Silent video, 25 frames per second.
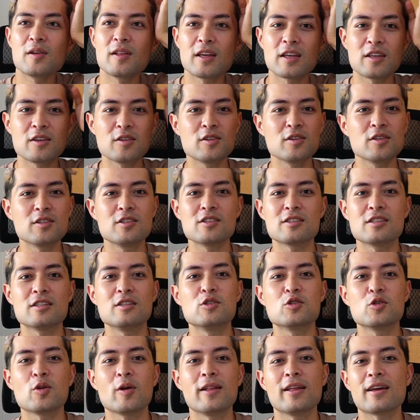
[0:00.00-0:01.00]
like you could just
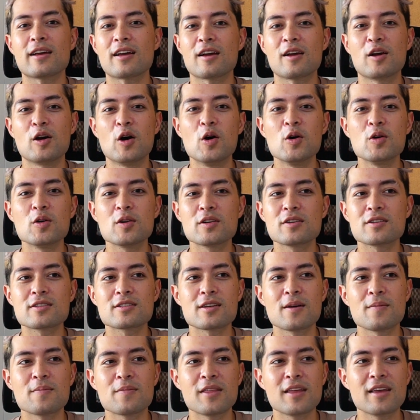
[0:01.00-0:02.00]
enjoy like a Coke or
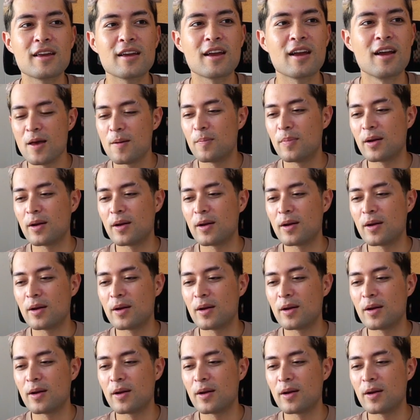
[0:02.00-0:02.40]
something,